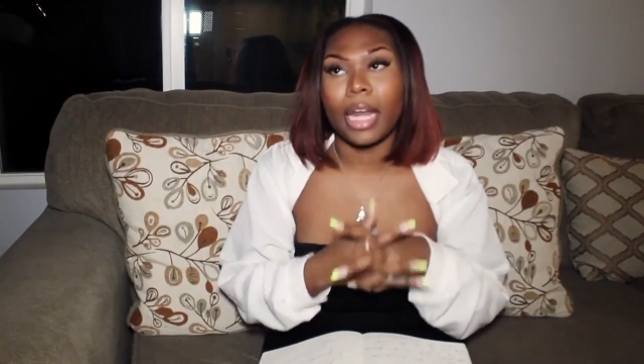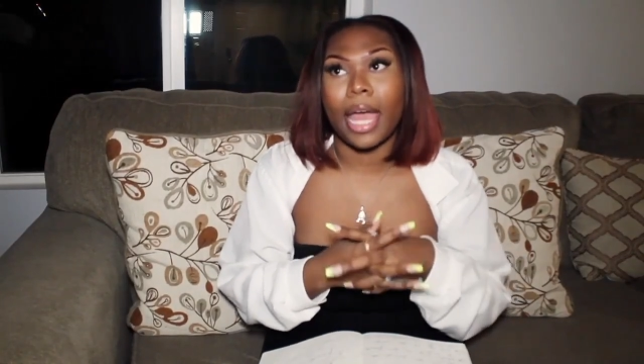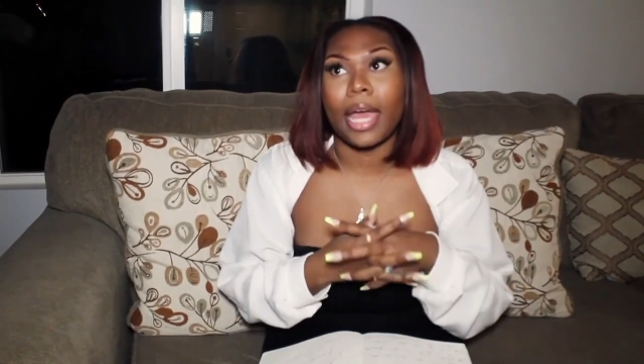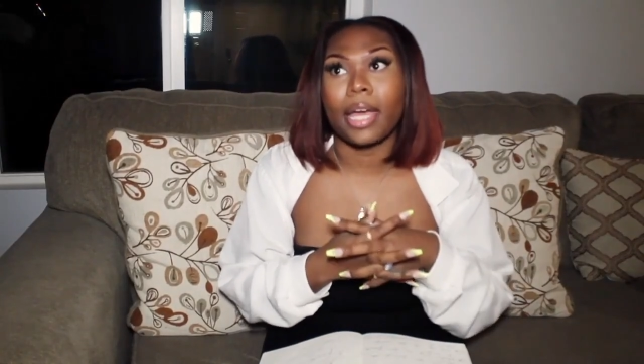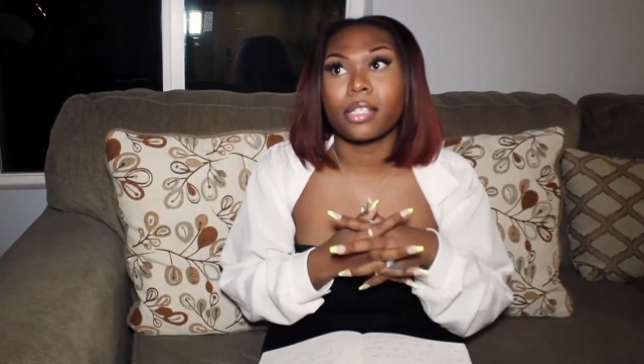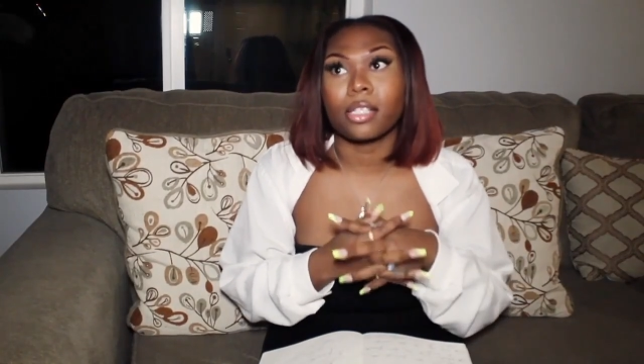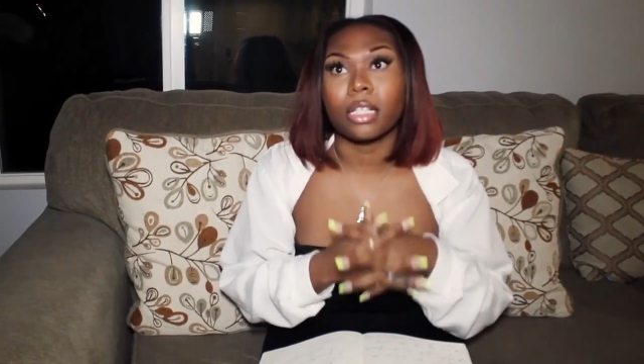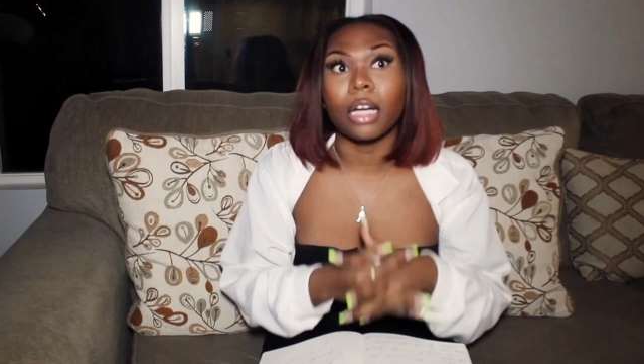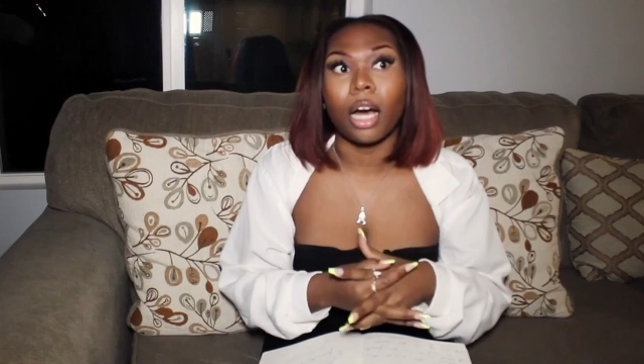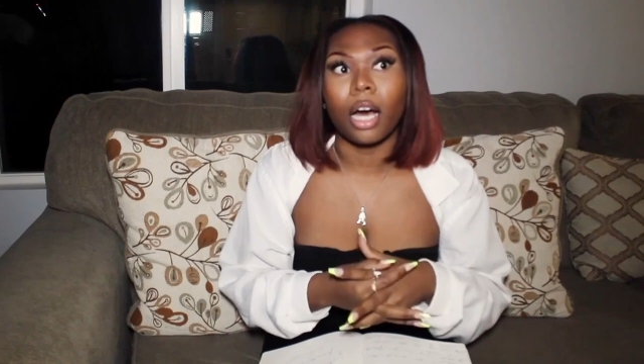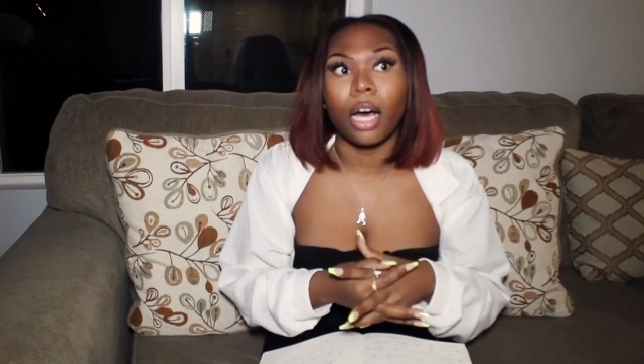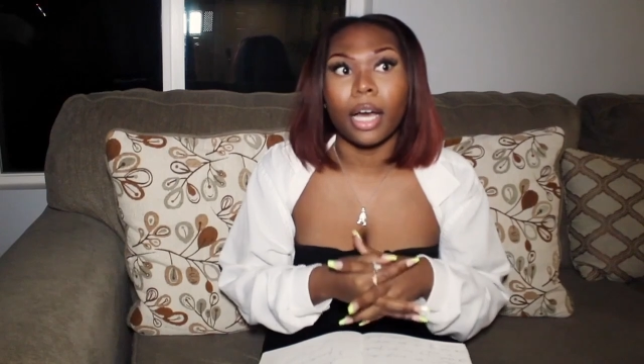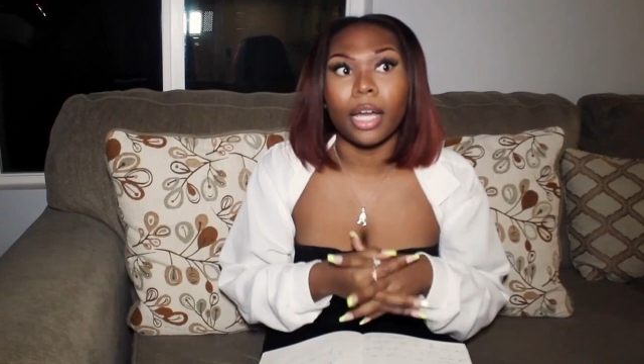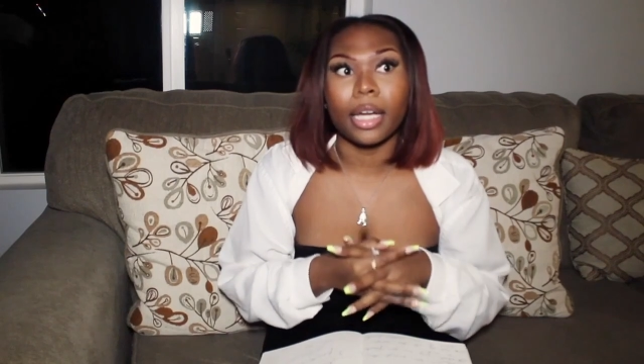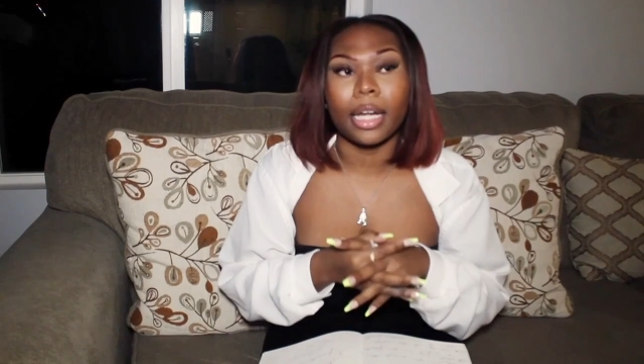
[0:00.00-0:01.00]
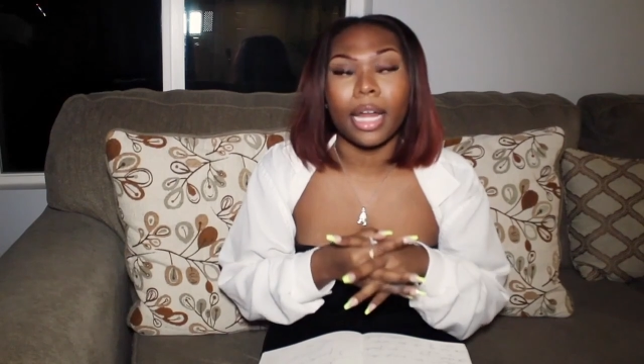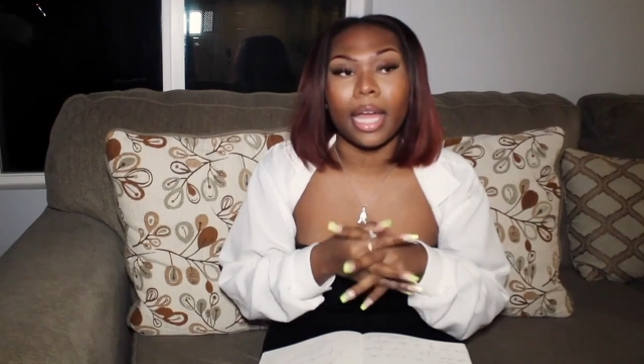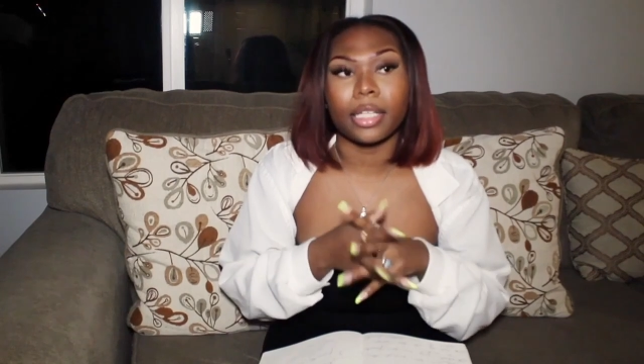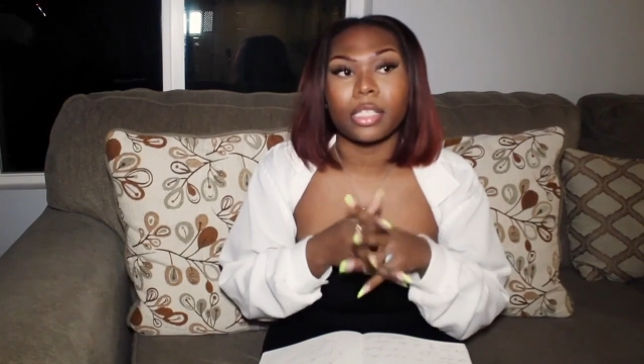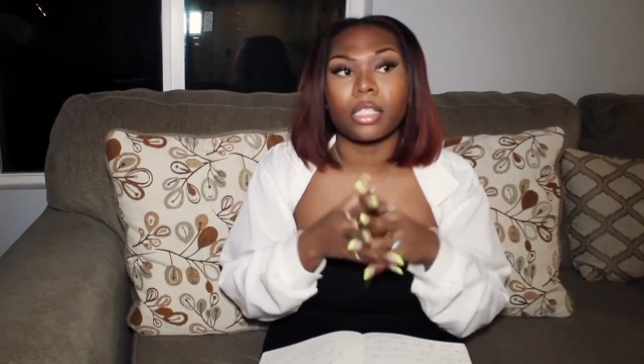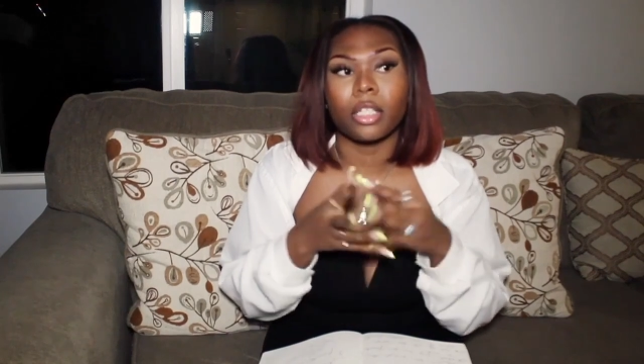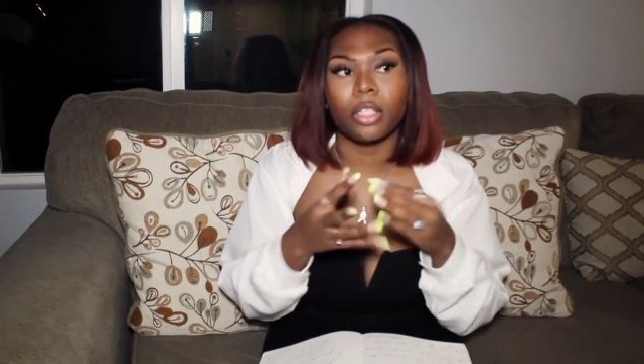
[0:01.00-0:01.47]
ask God and
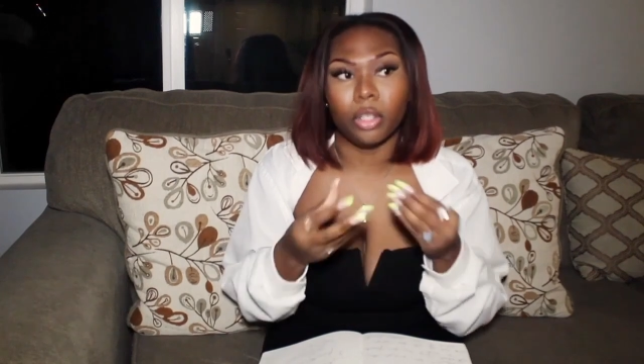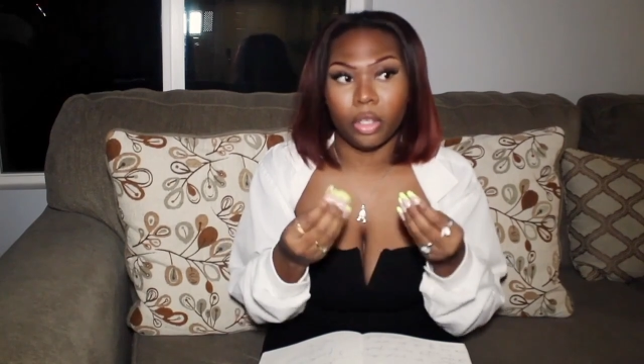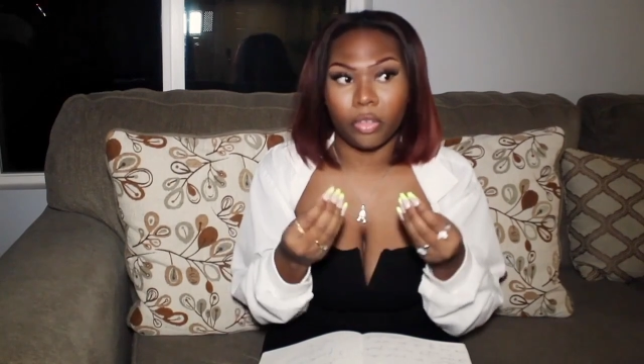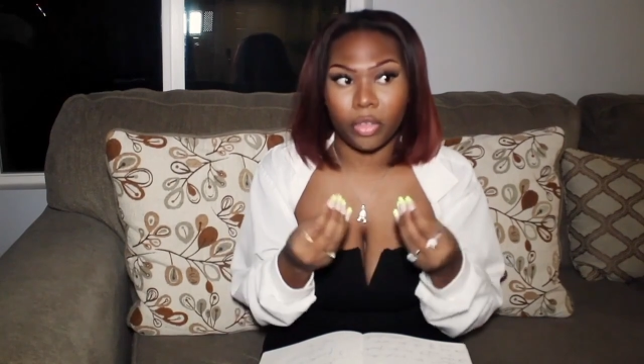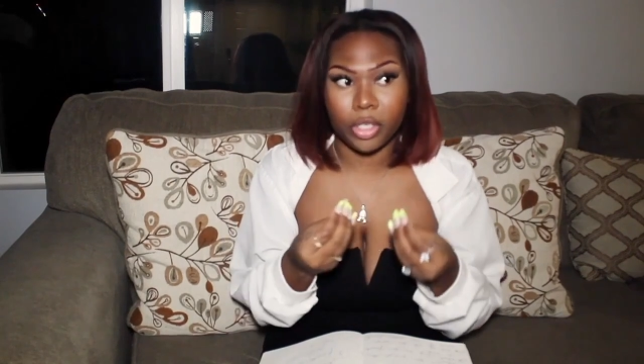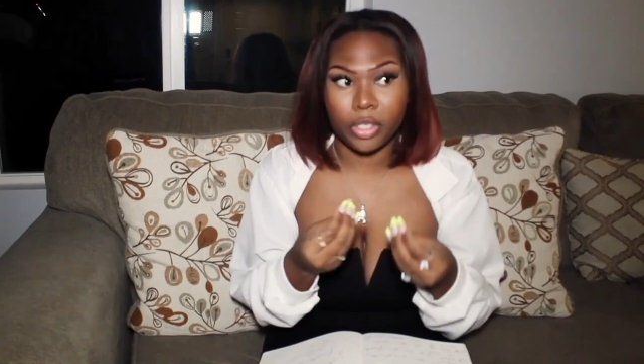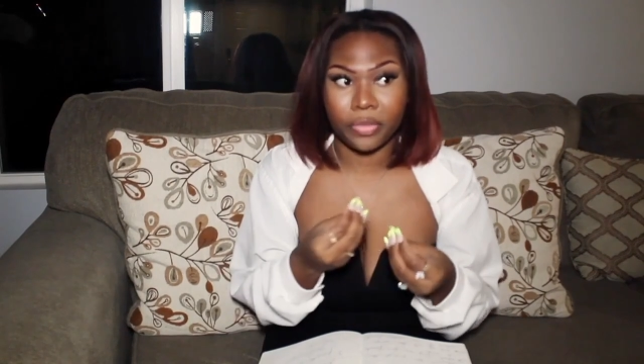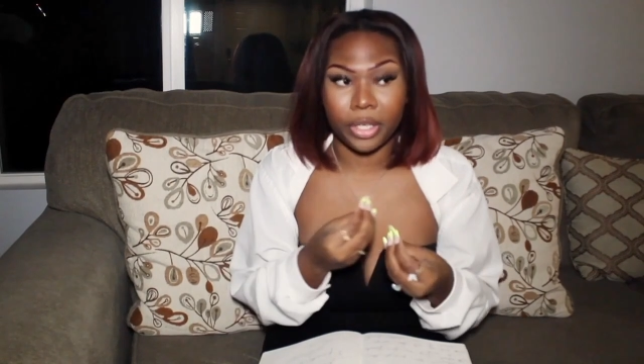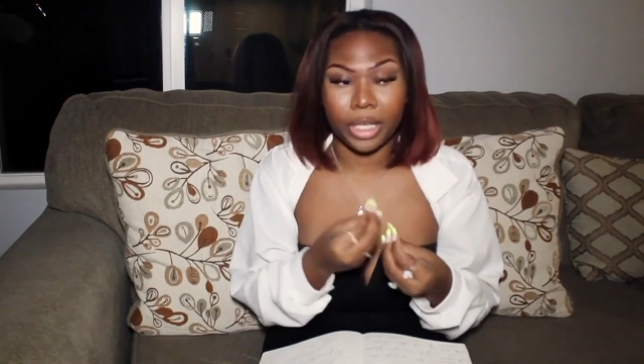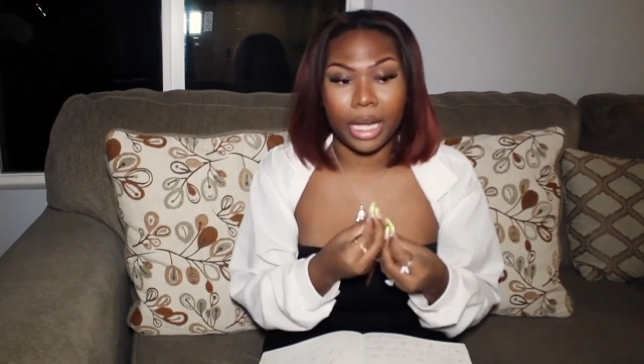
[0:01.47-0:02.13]
ask the universe for